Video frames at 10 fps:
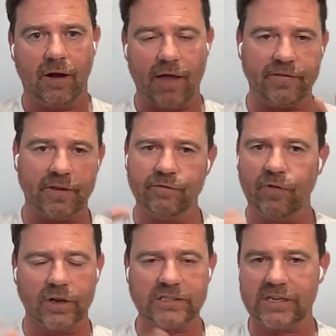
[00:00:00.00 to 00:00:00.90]
I think
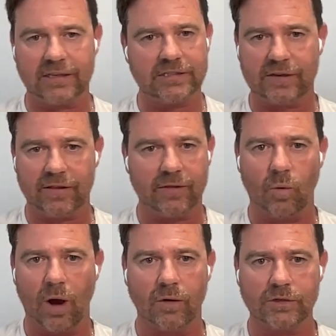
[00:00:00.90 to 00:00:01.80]
volatility in the
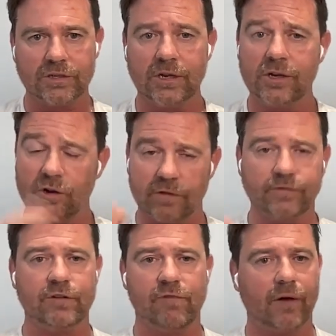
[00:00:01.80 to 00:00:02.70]
world could have
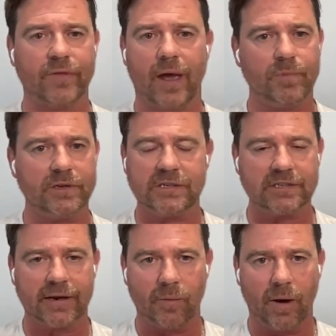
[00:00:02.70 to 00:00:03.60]
derailed that
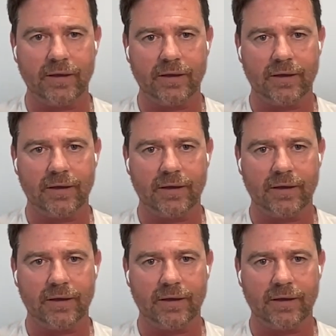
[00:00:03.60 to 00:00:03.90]
business anyway.